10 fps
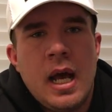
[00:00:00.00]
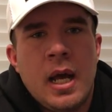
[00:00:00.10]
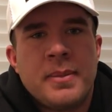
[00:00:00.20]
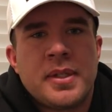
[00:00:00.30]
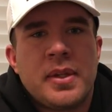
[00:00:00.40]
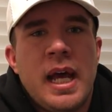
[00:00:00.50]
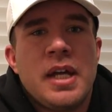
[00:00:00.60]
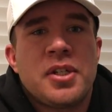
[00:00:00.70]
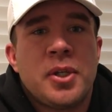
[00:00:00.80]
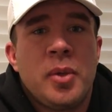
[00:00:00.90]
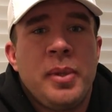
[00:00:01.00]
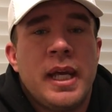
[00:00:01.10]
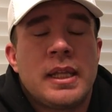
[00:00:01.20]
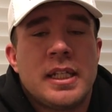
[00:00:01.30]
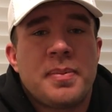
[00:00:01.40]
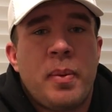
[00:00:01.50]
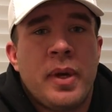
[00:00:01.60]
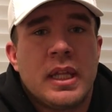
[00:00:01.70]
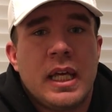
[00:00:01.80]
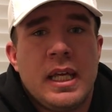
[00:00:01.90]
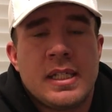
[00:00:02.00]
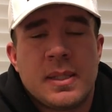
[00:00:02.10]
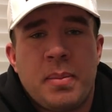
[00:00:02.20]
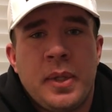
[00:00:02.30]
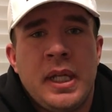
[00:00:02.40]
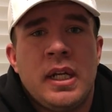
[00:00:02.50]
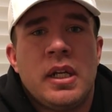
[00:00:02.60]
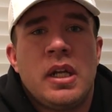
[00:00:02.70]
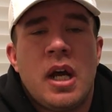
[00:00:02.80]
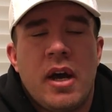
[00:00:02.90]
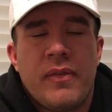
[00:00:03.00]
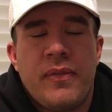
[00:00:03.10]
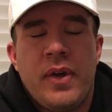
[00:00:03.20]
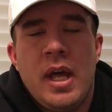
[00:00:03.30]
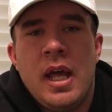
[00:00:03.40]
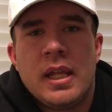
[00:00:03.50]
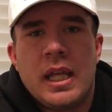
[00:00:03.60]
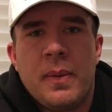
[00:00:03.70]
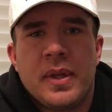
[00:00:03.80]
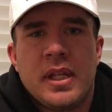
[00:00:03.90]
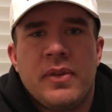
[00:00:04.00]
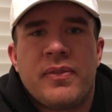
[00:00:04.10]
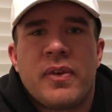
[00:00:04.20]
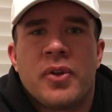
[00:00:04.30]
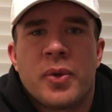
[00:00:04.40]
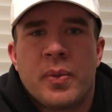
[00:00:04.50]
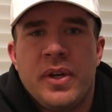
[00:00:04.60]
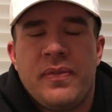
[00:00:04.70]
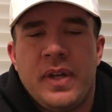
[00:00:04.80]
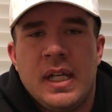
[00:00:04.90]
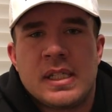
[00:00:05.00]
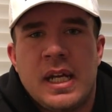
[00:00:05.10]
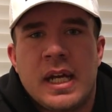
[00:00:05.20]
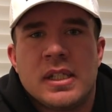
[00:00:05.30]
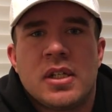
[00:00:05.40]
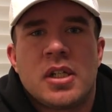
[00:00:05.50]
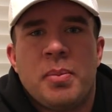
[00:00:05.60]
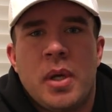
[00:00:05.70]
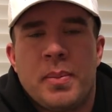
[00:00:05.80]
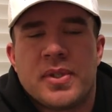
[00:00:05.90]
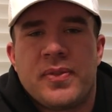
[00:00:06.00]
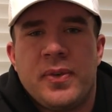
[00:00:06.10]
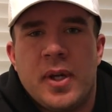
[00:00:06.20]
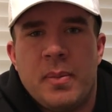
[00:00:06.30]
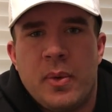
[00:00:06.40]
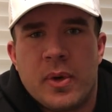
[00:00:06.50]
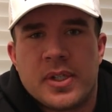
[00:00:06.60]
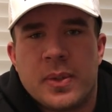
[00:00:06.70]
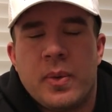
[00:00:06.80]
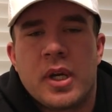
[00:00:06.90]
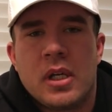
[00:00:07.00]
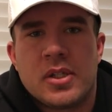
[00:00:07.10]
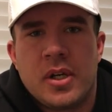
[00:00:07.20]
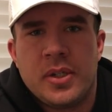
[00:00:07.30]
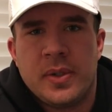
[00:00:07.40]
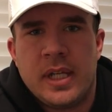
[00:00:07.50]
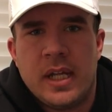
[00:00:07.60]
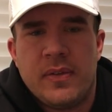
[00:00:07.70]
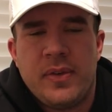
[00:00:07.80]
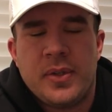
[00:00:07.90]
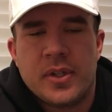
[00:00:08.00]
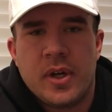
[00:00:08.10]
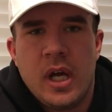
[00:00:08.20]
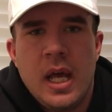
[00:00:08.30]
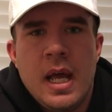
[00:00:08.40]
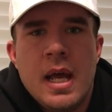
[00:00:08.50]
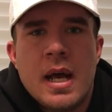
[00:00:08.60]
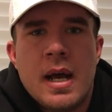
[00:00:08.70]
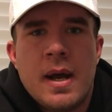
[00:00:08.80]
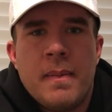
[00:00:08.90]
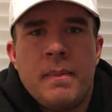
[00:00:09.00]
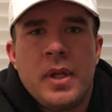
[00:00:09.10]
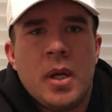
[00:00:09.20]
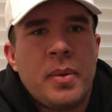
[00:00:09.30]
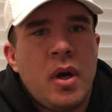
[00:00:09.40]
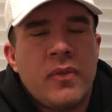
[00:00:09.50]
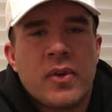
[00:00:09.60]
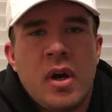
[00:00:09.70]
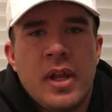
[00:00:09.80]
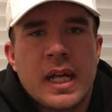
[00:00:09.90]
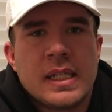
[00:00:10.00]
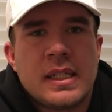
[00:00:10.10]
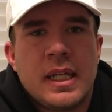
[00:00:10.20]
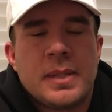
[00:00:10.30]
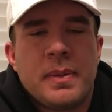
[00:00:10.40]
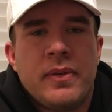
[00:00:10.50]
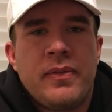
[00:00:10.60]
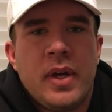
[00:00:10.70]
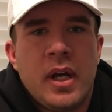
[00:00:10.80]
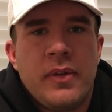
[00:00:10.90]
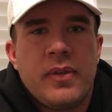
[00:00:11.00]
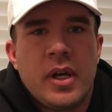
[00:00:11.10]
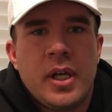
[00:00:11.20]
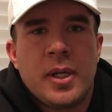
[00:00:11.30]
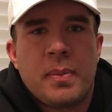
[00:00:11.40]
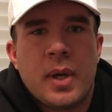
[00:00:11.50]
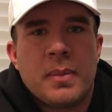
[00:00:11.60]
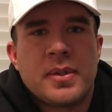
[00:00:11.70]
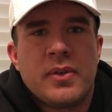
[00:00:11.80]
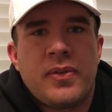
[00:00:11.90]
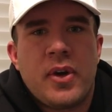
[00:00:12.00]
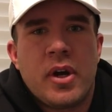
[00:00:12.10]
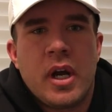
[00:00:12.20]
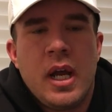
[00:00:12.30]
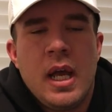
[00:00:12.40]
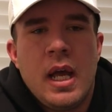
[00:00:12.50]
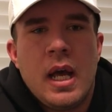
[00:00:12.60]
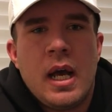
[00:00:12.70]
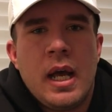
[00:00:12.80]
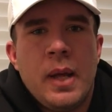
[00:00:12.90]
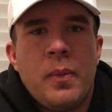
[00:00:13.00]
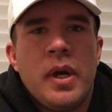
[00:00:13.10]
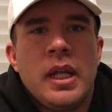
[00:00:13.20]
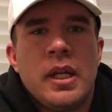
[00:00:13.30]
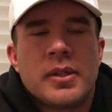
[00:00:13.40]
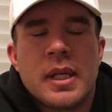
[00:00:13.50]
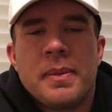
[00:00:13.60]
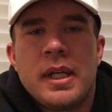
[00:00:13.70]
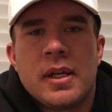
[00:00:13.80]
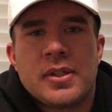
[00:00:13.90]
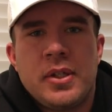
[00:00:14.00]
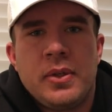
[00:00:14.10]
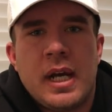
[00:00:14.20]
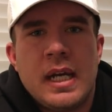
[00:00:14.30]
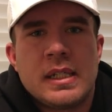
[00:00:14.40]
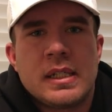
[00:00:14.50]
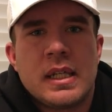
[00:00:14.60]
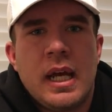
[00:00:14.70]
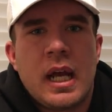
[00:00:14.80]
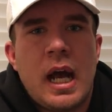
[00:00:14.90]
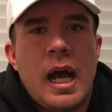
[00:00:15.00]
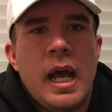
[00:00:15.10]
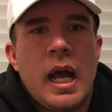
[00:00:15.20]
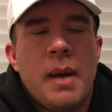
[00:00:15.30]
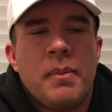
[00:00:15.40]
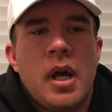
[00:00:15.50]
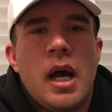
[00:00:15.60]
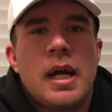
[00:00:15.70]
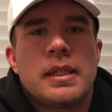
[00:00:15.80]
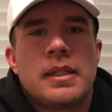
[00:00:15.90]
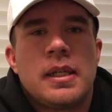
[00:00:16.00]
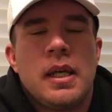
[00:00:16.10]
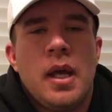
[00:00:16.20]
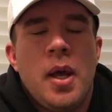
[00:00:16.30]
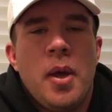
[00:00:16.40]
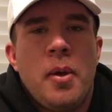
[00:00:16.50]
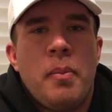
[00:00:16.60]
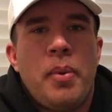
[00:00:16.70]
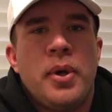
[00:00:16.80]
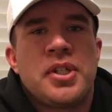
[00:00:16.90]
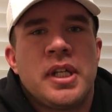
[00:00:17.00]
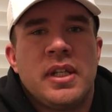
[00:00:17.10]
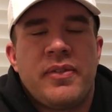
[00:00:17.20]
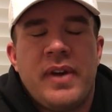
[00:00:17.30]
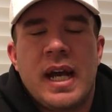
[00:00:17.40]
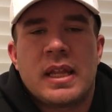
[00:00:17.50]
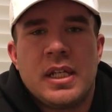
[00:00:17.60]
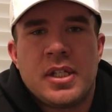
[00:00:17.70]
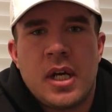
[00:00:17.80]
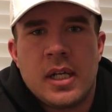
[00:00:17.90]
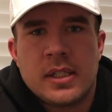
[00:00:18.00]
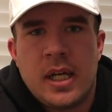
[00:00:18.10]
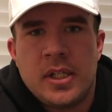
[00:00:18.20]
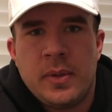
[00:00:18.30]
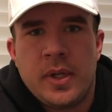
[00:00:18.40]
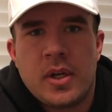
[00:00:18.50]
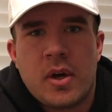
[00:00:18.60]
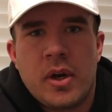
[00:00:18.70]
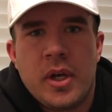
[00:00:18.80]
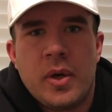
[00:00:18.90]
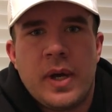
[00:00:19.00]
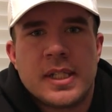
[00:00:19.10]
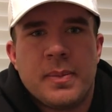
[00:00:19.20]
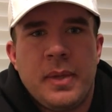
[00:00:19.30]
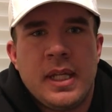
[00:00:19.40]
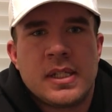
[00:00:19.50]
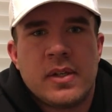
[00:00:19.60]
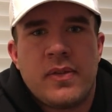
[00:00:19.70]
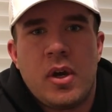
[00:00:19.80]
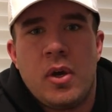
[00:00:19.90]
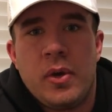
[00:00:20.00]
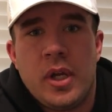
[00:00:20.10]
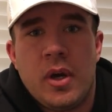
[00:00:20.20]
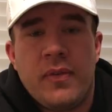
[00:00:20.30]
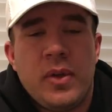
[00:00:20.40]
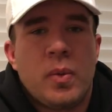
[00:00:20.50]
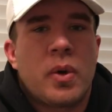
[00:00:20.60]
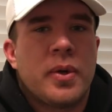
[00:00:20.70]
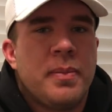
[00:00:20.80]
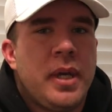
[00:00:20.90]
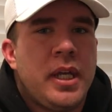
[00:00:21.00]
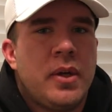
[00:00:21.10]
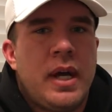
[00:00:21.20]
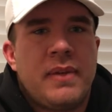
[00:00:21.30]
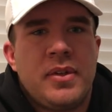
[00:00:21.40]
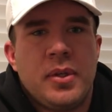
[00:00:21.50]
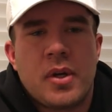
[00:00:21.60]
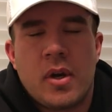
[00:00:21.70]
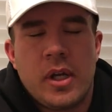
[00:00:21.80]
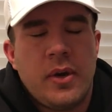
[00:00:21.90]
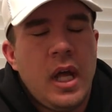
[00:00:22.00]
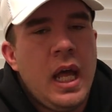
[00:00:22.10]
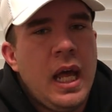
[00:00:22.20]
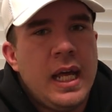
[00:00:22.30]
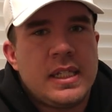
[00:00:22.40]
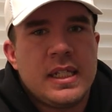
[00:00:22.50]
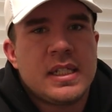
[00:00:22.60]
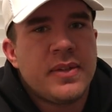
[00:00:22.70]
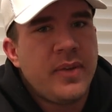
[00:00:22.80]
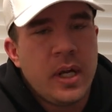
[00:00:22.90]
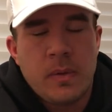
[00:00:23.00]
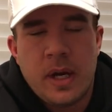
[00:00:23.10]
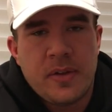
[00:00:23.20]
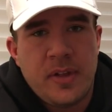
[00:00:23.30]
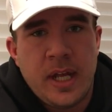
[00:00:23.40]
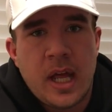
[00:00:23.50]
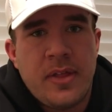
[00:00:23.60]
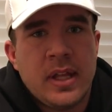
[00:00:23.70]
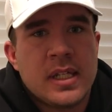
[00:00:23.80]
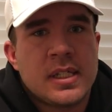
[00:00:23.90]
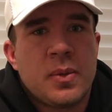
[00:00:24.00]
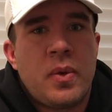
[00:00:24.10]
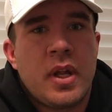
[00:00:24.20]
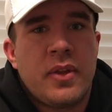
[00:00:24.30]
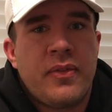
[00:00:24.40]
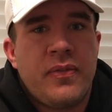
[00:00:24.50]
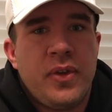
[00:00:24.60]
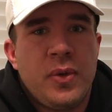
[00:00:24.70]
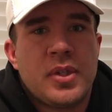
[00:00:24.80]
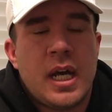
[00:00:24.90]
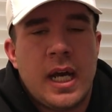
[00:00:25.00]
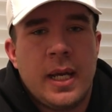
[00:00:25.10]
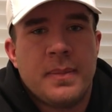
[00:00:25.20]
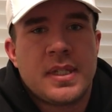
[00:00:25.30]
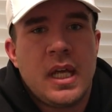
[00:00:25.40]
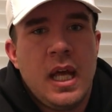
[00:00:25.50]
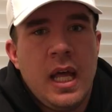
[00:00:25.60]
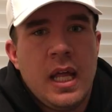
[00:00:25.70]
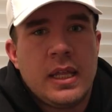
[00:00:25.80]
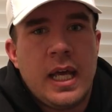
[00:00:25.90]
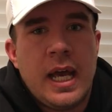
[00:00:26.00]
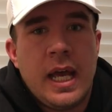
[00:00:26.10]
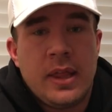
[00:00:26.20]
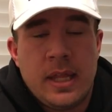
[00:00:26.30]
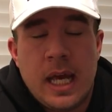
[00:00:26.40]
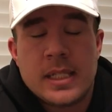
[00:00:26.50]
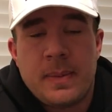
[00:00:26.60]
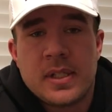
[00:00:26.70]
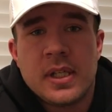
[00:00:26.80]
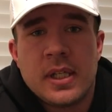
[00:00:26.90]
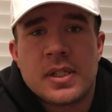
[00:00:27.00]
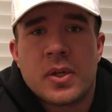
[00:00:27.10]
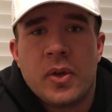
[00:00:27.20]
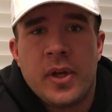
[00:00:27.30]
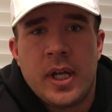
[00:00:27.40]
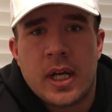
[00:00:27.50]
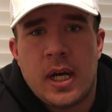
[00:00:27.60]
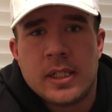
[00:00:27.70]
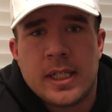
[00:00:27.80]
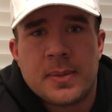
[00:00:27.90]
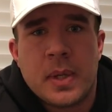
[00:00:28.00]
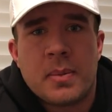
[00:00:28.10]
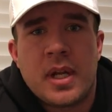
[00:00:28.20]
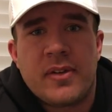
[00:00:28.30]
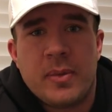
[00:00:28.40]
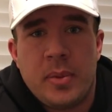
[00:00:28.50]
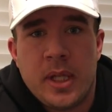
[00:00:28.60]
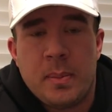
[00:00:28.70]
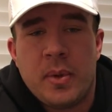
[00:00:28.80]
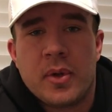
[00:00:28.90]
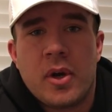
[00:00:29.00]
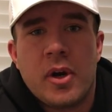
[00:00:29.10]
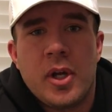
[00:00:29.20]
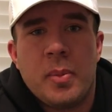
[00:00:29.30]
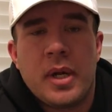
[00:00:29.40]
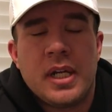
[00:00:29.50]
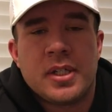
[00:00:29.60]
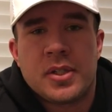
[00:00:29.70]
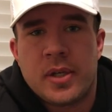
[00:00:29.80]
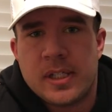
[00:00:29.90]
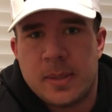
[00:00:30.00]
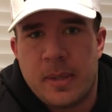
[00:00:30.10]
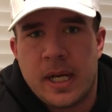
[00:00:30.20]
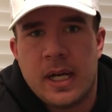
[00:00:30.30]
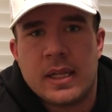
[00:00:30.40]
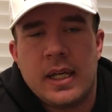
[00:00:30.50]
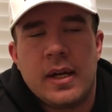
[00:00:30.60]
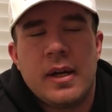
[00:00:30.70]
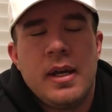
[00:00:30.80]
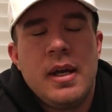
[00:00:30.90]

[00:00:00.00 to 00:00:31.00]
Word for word: Um, so that showed me at this point that he's depleted enough that within further refeeds that I can start to bump his food up more. So we're gonna start doing that in the future. Um, you know, but overall, like I said, it's been a very, very good prep so far. Uh, and one, you know, something else too, guys, is like, I, I'm not pushing the fact that John's not doing cardio as a means of, oh, you know, if you work with me, you don't have to do cardio. It, this is a very rare thing. I think this is the one of the few times that, that, especially this early in a contest prep, that I've completely pulled cardio, but I just trusted my gut there.